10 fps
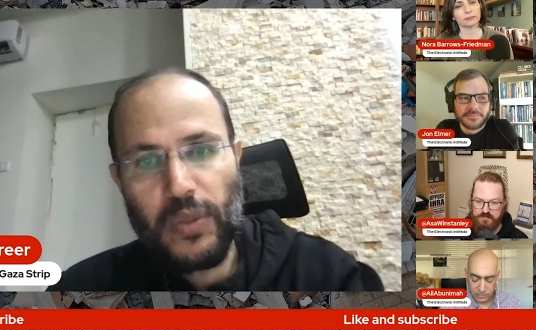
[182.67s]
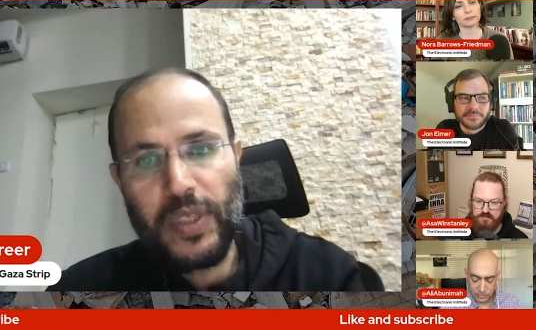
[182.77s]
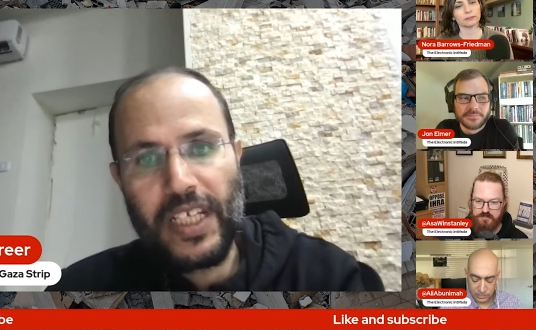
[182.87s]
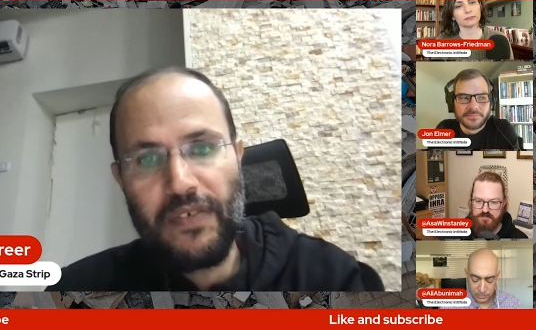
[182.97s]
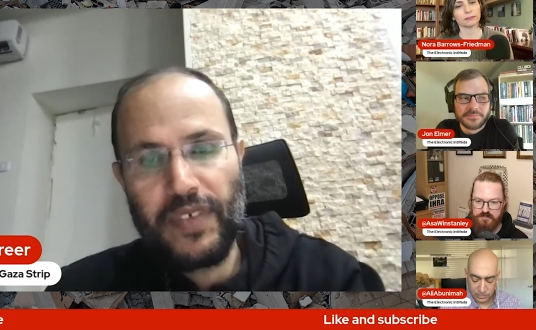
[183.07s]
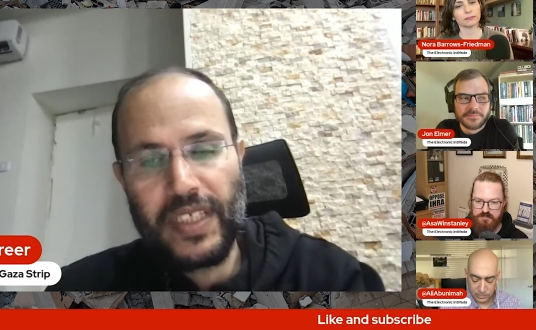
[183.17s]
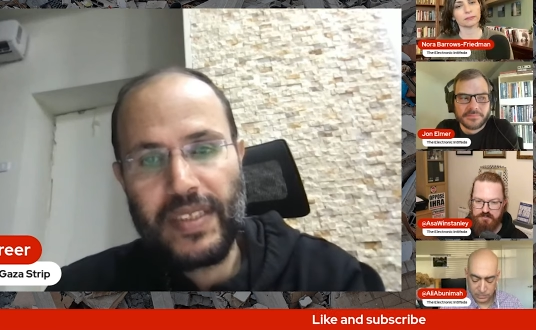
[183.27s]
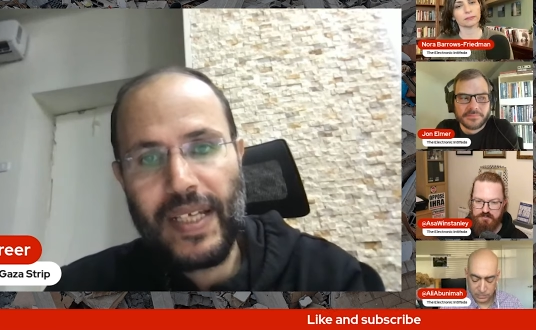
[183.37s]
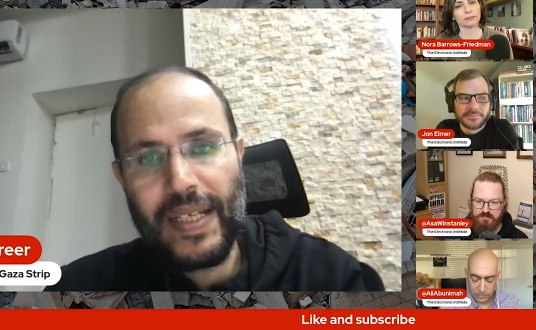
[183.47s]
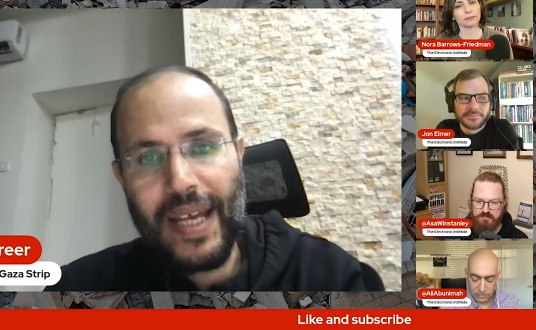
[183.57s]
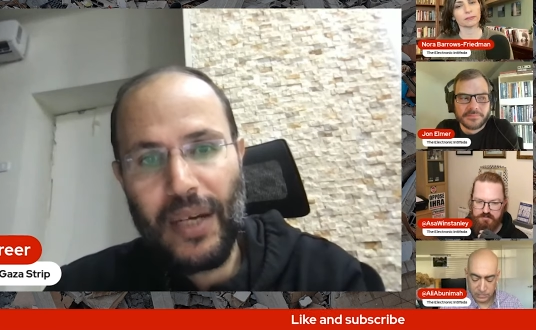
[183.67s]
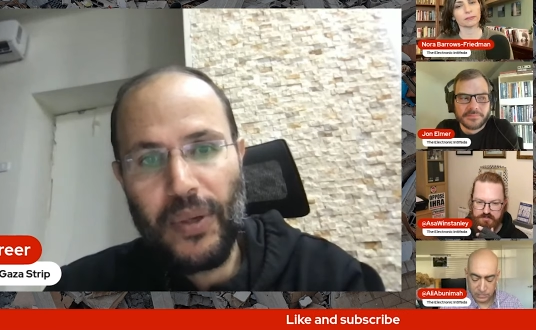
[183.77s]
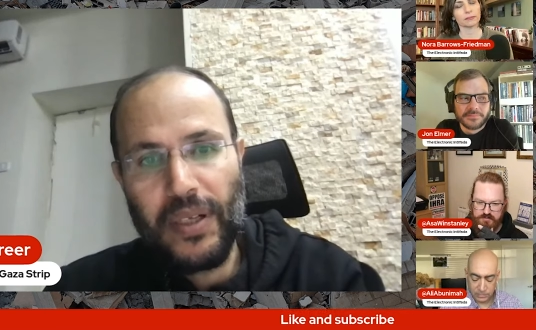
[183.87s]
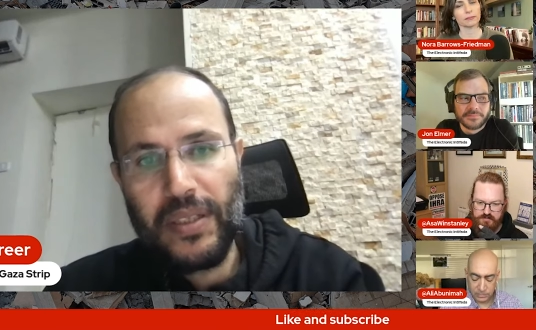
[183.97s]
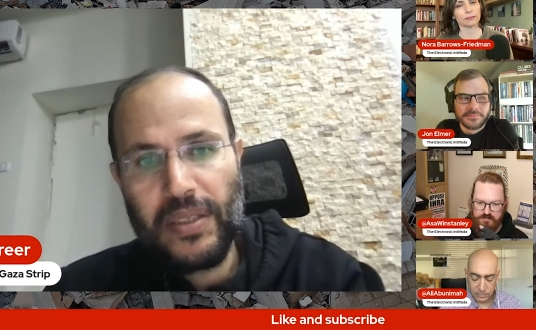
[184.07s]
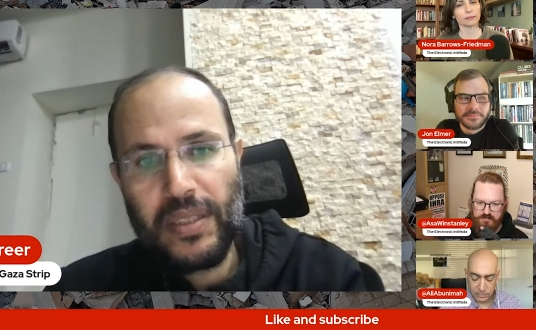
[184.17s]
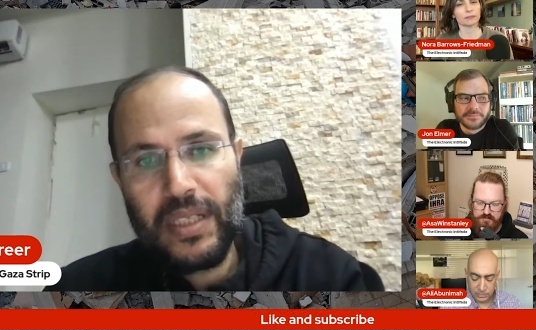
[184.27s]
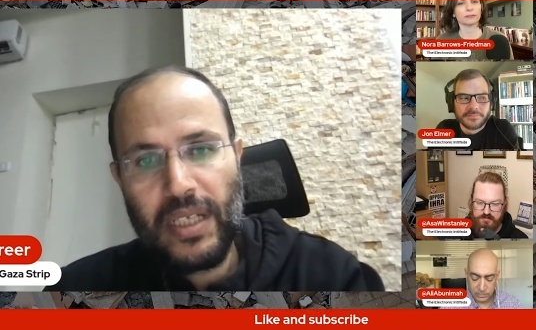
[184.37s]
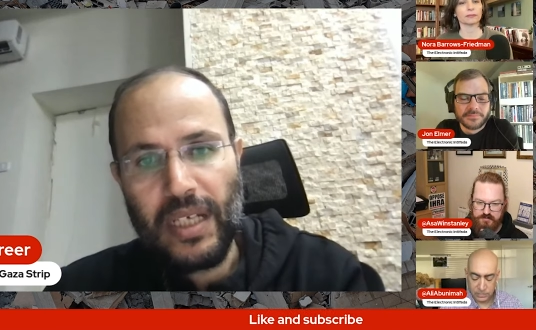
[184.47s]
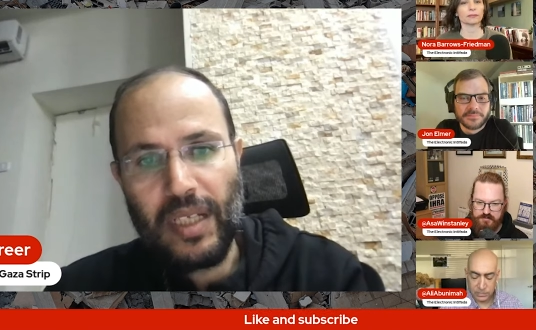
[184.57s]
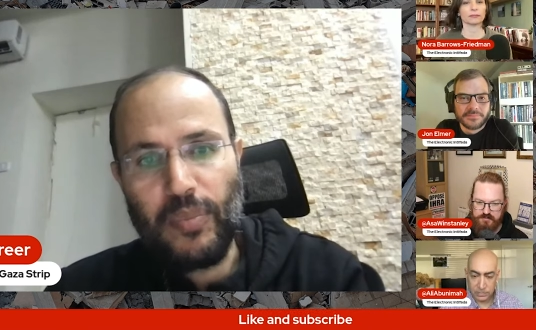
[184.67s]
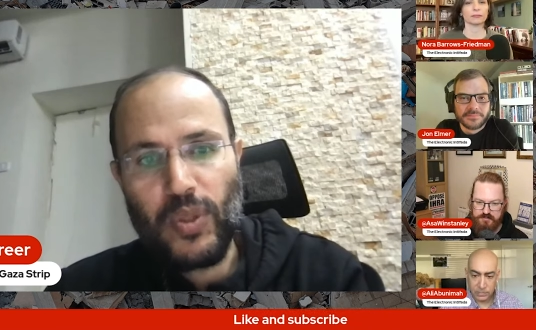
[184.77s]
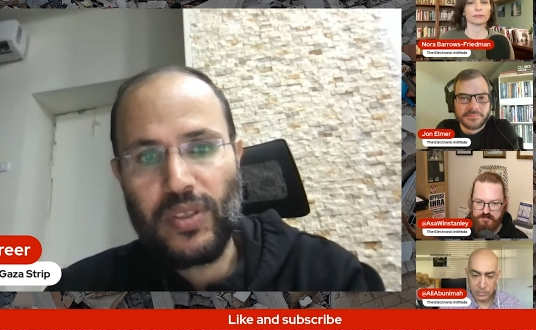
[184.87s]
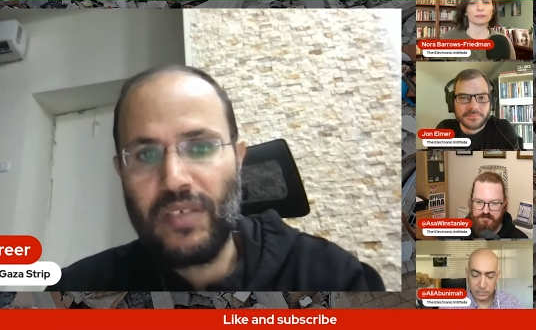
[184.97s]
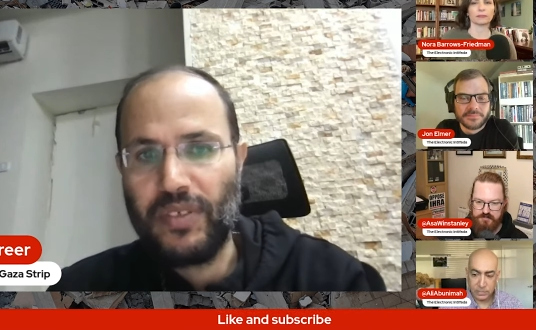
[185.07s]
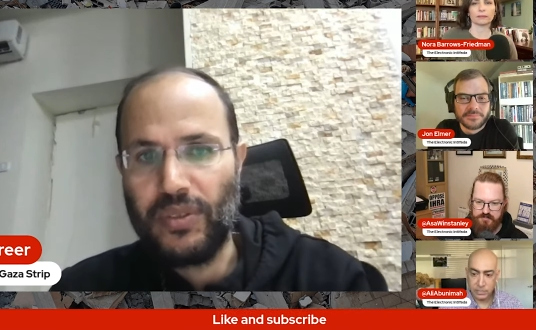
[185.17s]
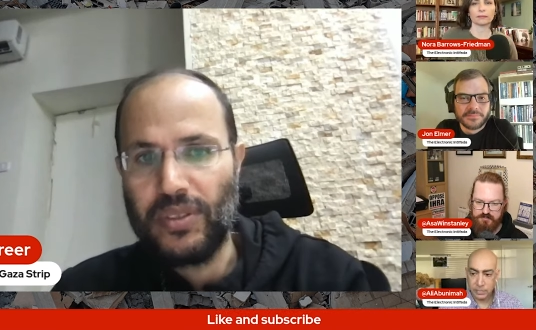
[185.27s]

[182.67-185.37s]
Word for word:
Speaker 1: where we live in Tel Hawa, and I posted a video.